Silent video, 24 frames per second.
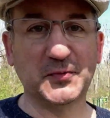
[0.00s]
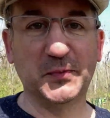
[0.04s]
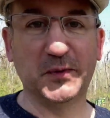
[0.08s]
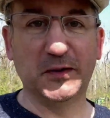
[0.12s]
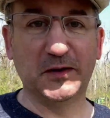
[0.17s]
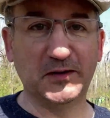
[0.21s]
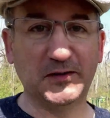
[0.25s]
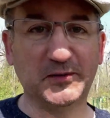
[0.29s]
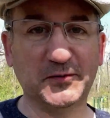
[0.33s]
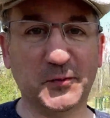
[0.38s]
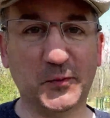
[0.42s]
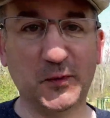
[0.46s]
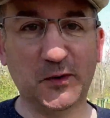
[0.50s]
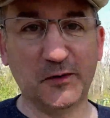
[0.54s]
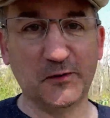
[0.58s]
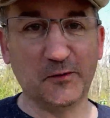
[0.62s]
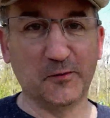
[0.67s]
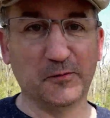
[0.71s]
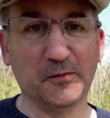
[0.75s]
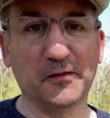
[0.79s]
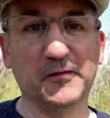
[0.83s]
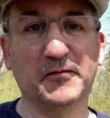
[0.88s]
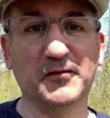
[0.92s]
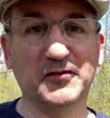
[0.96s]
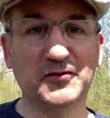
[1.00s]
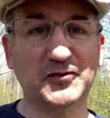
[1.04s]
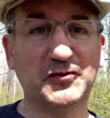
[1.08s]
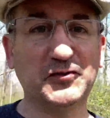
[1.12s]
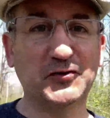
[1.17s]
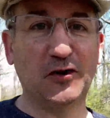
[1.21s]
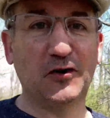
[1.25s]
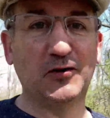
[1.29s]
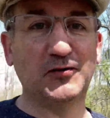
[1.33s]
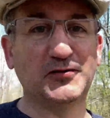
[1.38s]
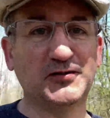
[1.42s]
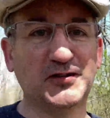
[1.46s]
but it's where the river
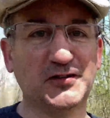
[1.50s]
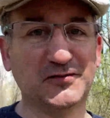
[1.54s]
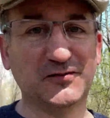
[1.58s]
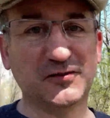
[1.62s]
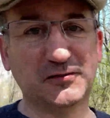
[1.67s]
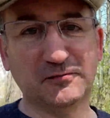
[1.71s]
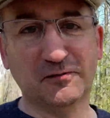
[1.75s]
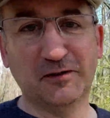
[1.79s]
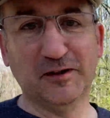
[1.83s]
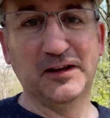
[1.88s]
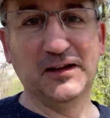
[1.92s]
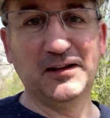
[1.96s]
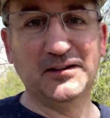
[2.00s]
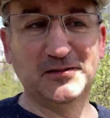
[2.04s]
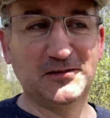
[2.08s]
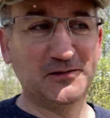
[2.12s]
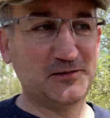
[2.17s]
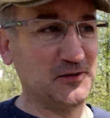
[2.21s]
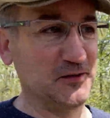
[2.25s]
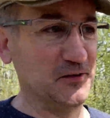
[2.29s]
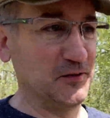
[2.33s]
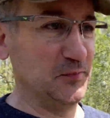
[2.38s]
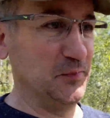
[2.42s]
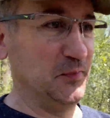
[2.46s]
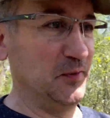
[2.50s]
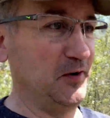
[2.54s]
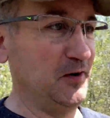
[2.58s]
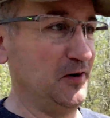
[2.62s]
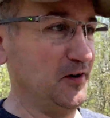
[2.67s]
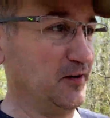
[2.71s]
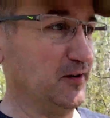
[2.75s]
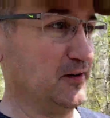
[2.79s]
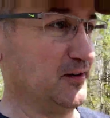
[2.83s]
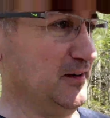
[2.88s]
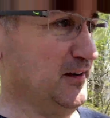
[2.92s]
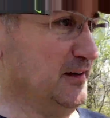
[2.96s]
starts as it relates to the
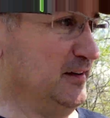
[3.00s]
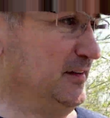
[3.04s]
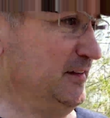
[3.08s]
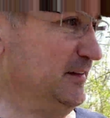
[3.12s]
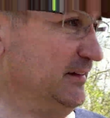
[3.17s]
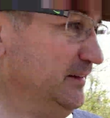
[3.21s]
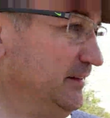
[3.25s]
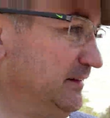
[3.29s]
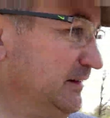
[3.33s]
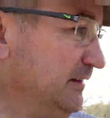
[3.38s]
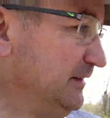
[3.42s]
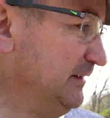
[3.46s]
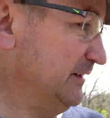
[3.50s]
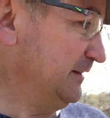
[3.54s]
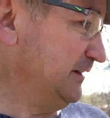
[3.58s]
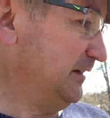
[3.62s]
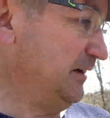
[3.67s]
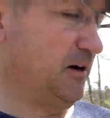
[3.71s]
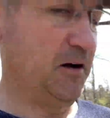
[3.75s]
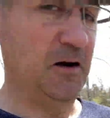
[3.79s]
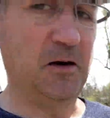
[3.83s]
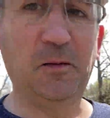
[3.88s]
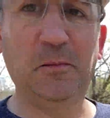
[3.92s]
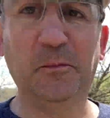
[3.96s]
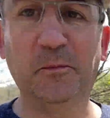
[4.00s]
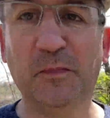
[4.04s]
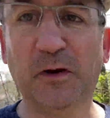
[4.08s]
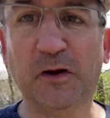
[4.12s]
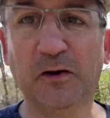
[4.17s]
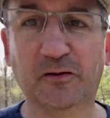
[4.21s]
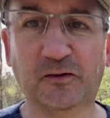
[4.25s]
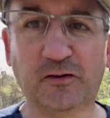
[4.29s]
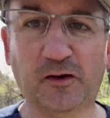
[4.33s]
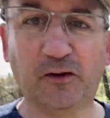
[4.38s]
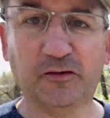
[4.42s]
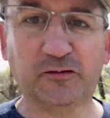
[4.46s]
park.
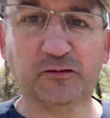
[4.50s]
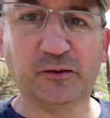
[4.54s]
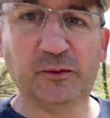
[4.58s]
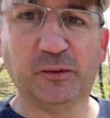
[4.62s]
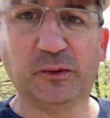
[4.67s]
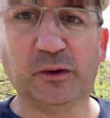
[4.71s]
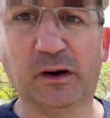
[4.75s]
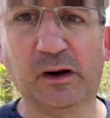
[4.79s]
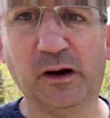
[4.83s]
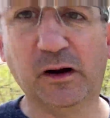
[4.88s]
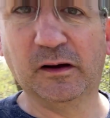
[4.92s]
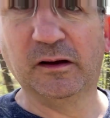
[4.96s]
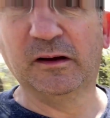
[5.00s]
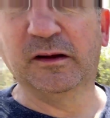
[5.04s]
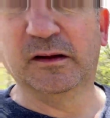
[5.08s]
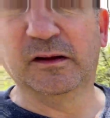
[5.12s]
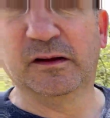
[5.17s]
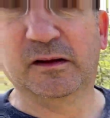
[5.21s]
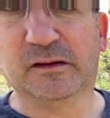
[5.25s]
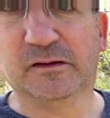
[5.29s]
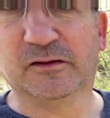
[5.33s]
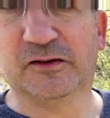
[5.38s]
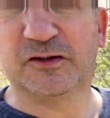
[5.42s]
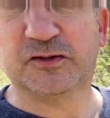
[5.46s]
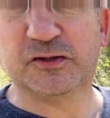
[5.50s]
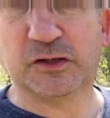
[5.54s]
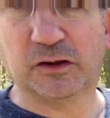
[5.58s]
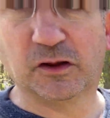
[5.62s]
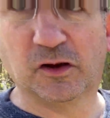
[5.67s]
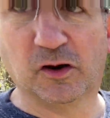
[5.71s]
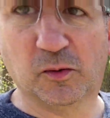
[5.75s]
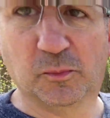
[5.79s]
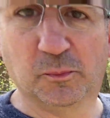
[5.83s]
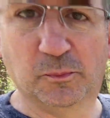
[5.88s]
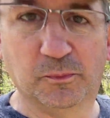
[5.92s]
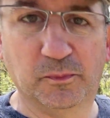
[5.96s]
Here's also just a
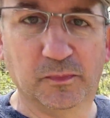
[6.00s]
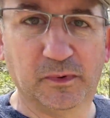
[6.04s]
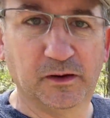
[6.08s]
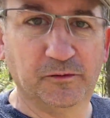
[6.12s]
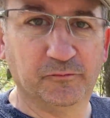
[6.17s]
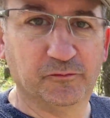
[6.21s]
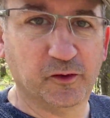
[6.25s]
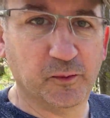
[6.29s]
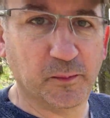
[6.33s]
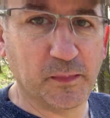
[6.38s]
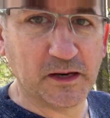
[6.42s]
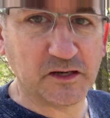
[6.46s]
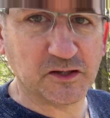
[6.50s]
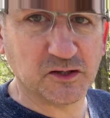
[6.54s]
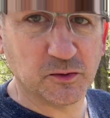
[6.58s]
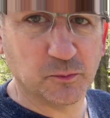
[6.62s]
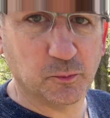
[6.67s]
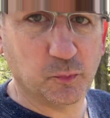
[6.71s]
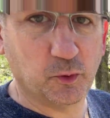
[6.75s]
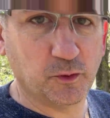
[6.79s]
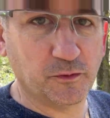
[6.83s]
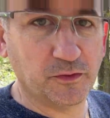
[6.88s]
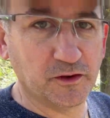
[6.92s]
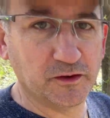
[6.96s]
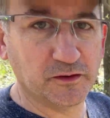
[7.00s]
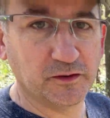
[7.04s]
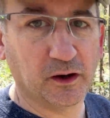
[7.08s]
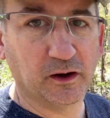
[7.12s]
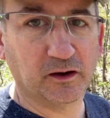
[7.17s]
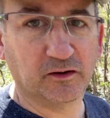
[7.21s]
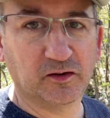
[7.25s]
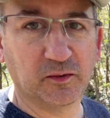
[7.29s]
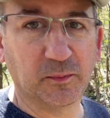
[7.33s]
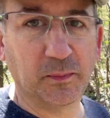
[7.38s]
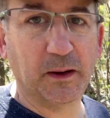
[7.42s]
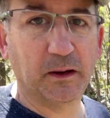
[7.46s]
little information board that
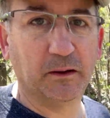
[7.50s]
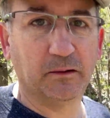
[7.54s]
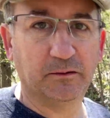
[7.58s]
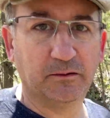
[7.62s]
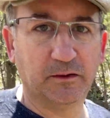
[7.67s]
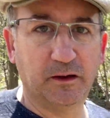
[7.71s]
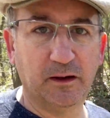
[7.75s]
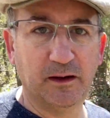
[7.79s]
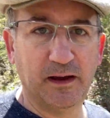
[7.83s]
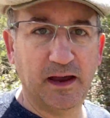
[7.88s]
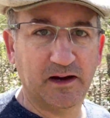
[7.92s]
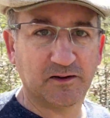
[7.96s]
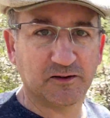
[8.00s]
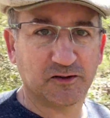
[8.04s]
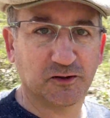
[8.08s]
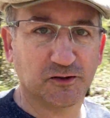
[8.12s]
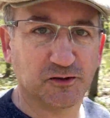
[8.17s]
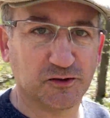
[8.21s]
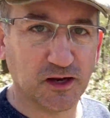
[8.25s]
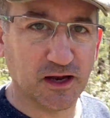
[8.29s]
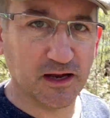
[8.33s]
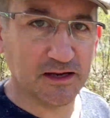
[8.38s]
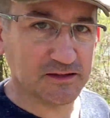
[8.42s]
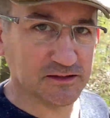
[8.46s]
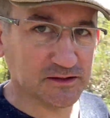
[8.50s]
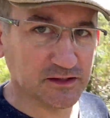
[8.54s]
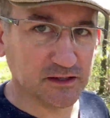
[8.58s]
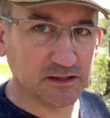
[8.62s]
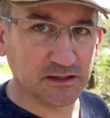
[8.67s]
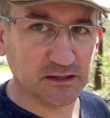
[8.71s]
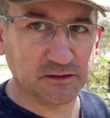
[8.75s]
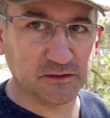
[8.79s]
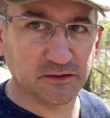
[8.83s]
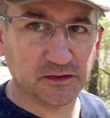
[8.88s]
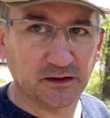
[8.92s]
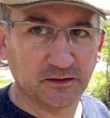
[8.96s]
talks about
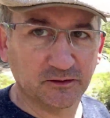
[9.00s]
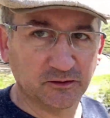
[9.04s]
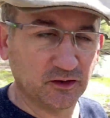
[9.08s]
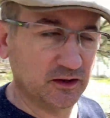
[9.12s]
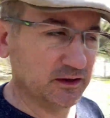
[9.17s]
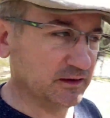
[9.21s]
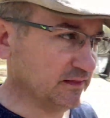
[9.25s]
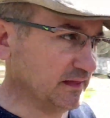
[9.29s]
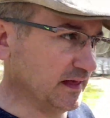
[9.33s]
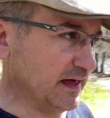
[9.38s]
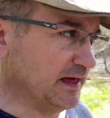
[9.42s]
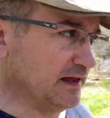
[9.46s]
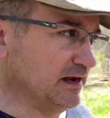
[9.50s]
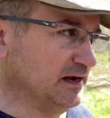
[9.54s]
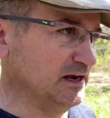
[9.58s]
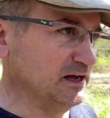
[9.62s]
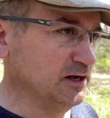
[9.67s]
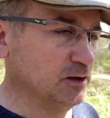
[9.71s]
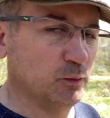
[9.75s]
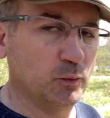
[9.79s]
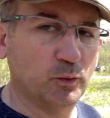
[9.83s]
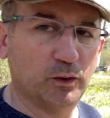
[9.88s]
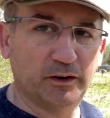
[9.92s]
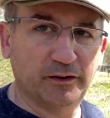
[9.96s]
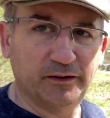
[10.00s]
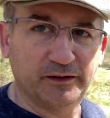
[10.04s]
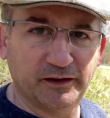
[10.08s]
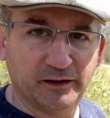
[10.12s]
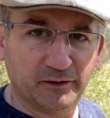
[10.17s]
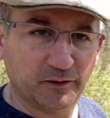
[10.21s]
exercising and things like that. One of the